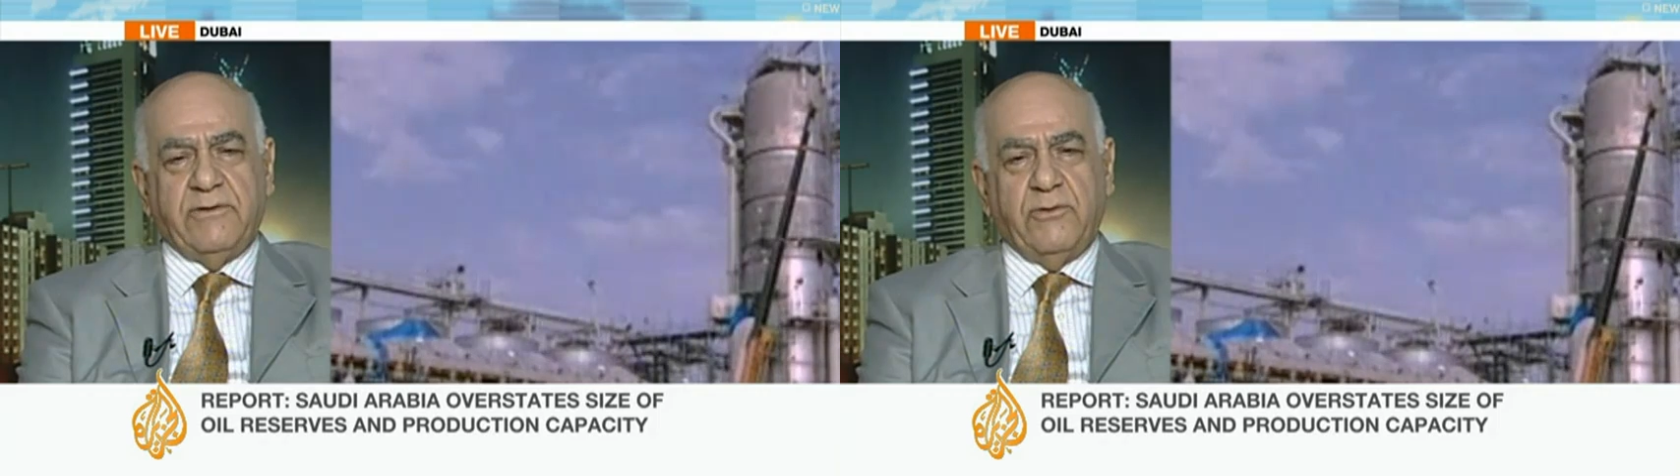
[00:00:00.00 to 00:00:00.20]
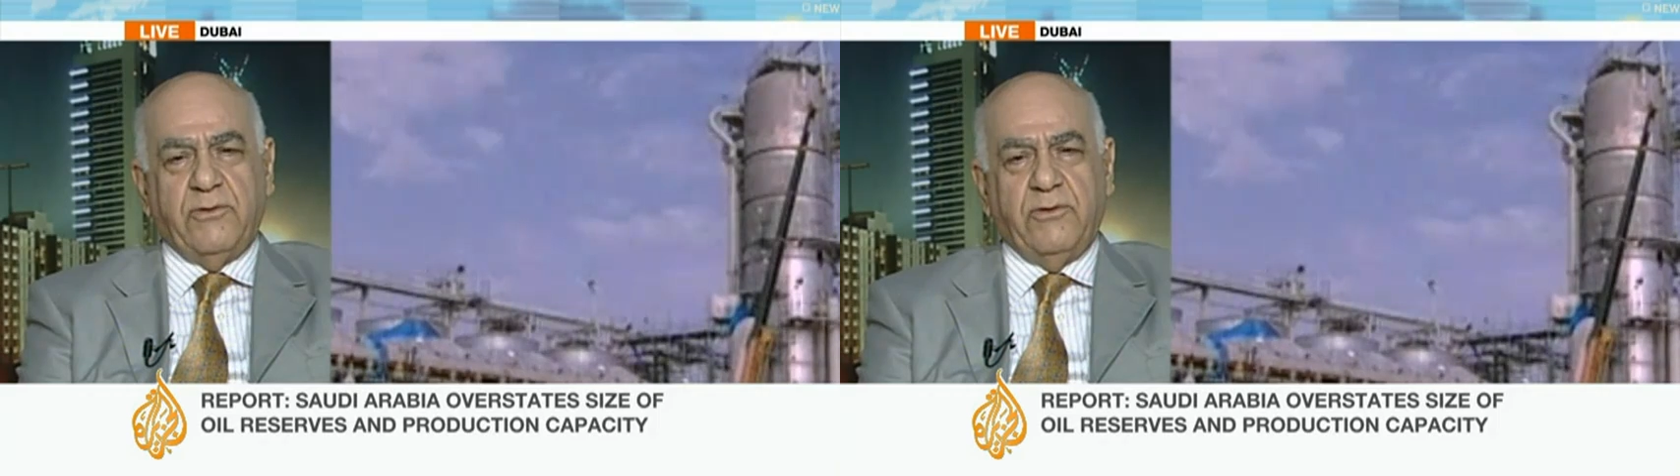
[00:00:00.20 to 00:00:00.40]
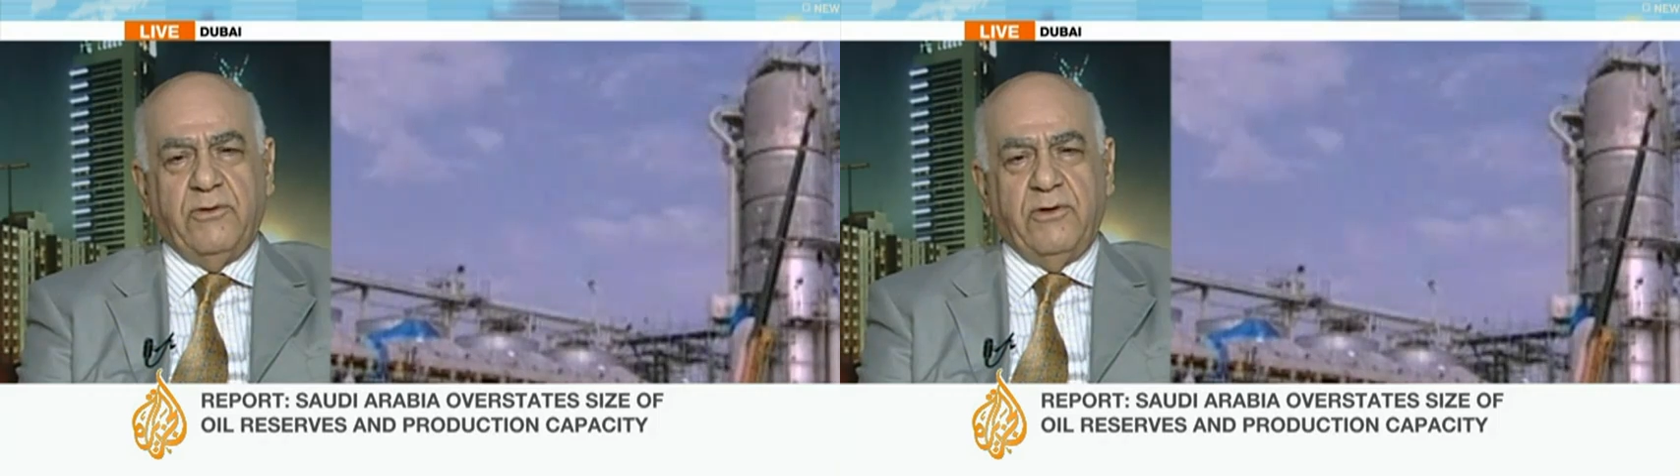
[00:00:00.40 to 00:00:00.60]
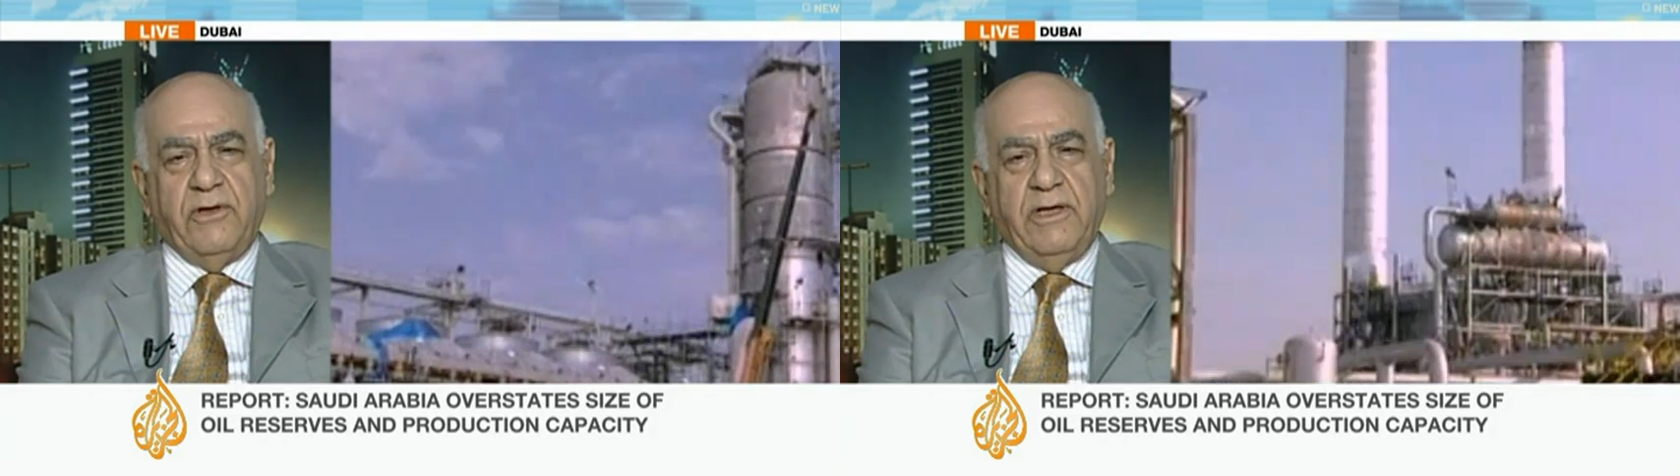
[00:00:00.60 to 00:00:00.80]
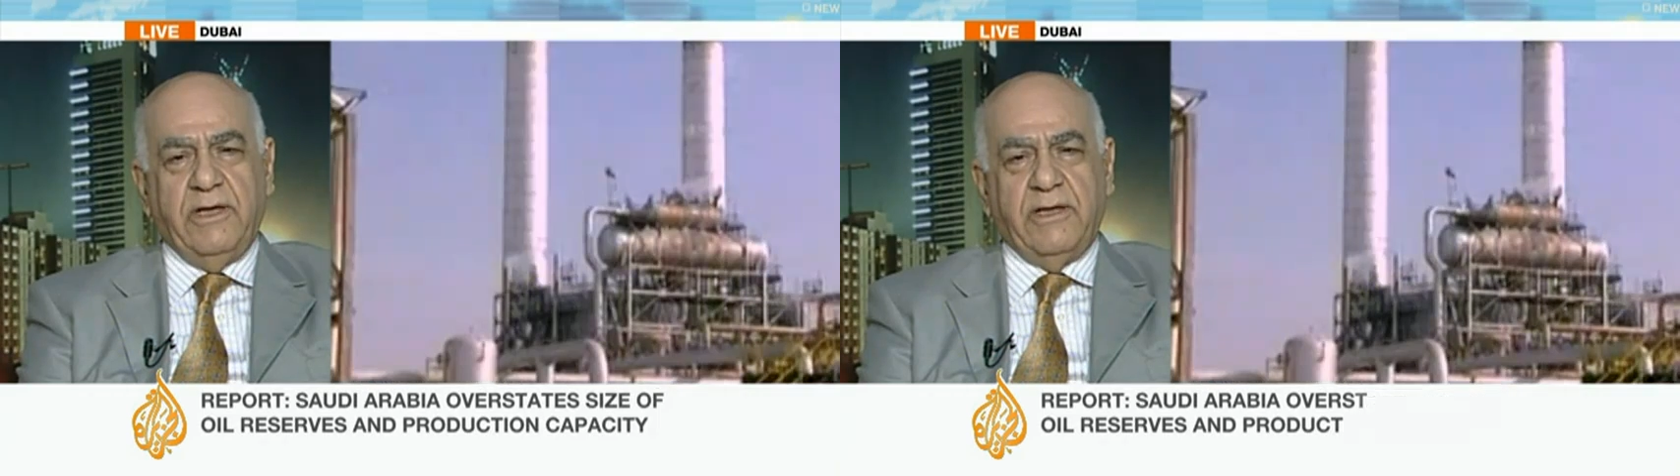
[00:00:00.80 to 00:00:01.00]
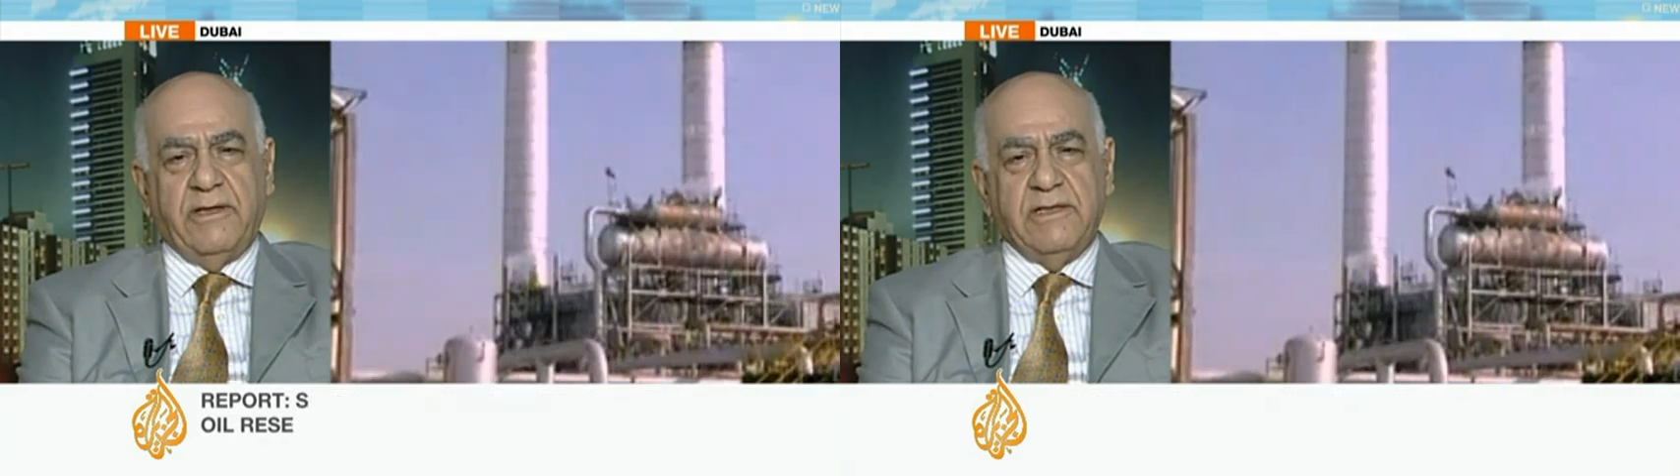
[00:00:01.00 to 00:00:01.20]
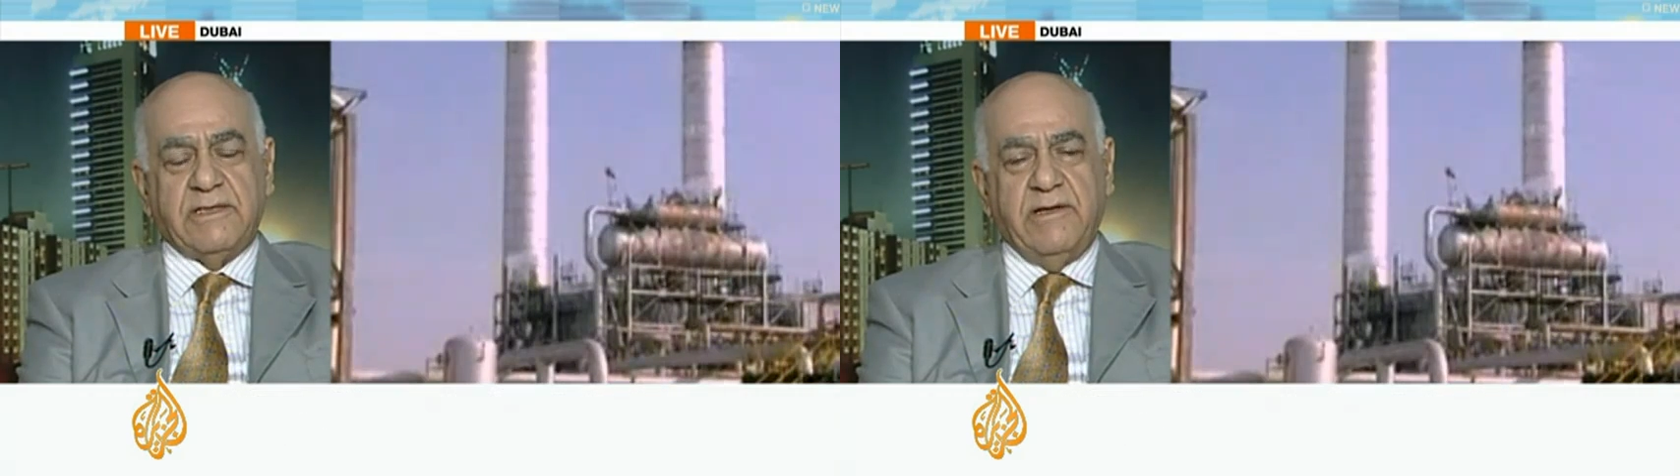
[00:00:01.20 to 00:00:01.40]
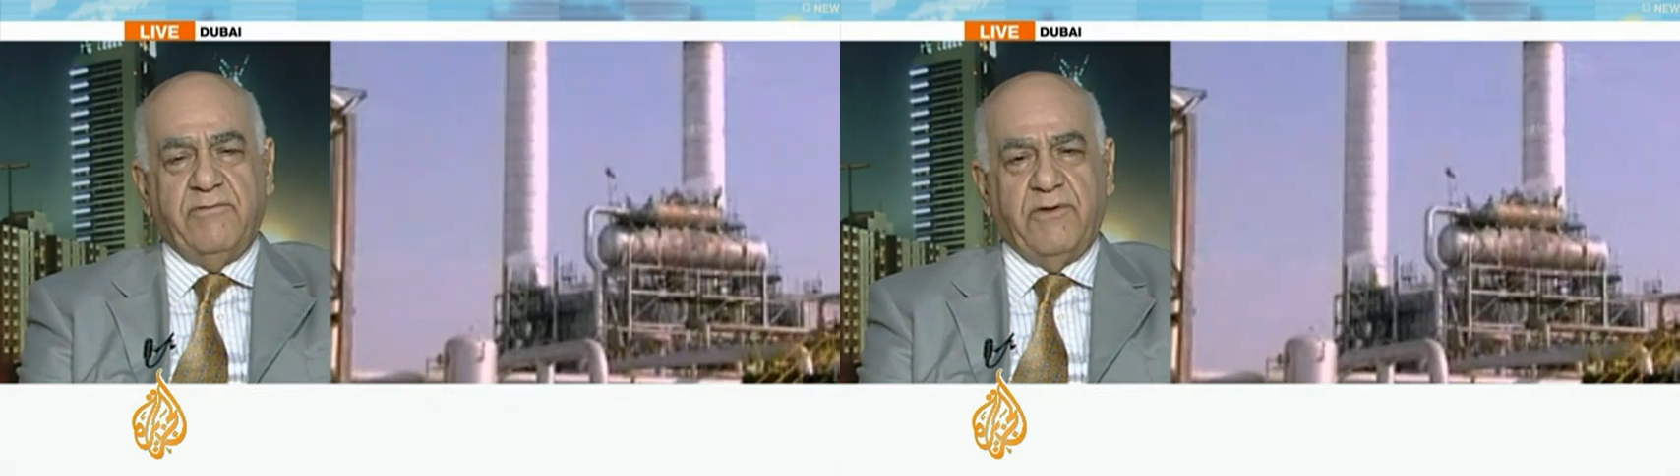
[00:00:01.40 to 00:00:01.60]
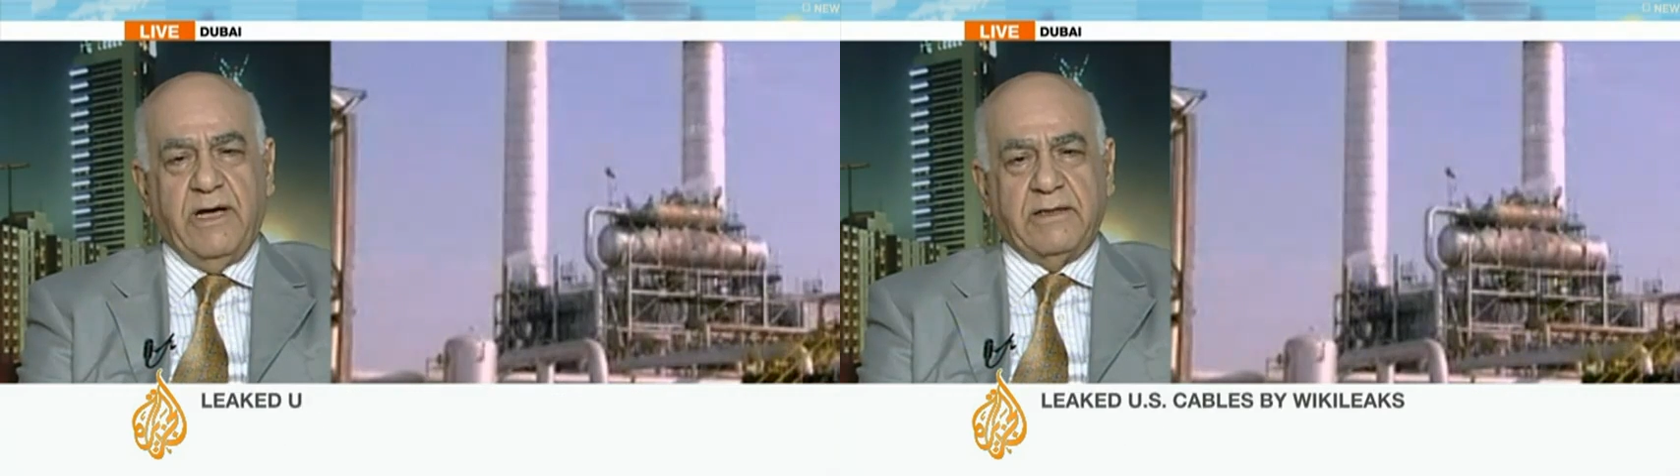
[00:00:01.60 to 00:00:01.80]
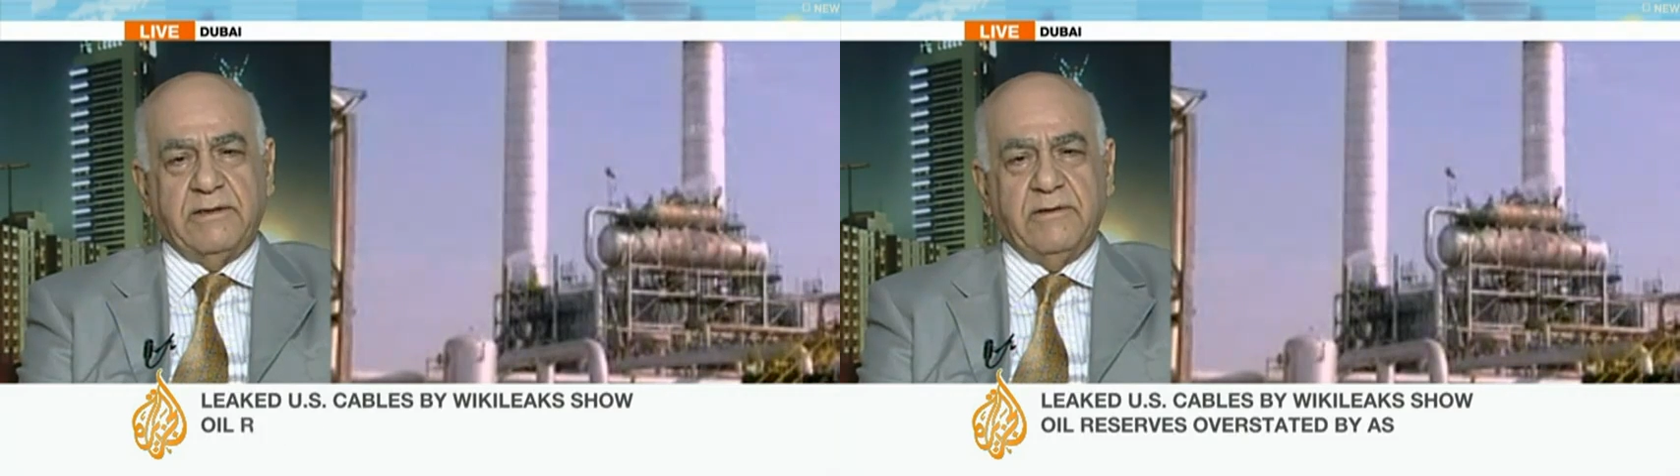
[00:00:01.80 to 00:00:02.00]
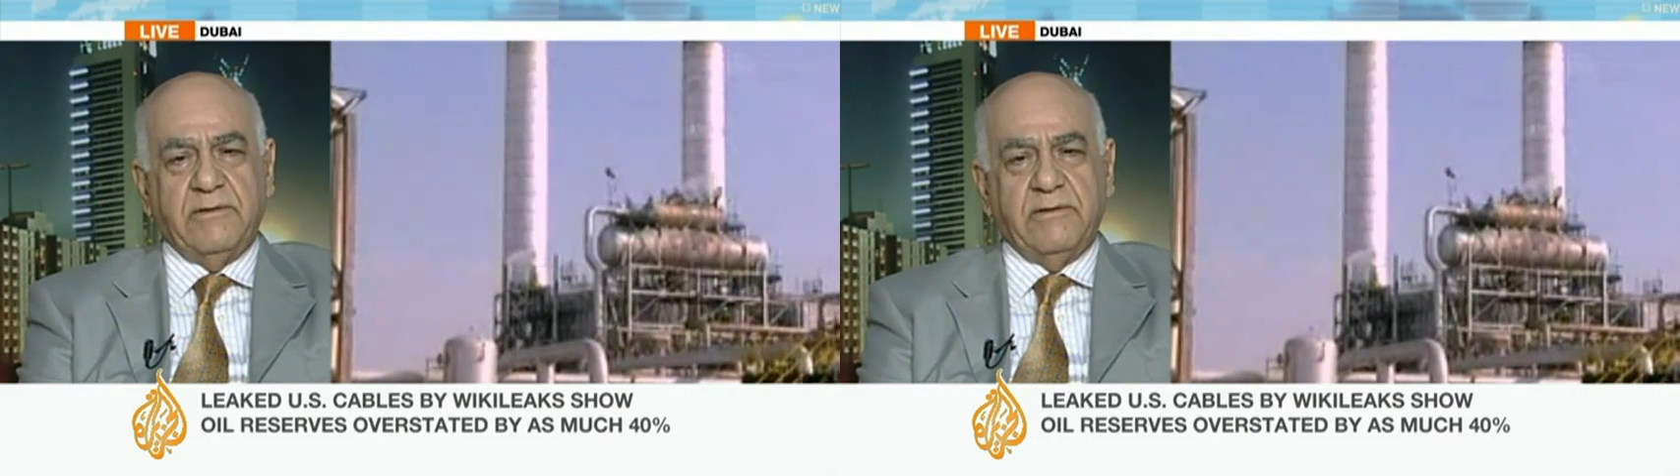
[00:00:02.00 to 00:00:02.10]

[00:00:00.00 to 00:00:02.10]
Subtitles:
to this effect.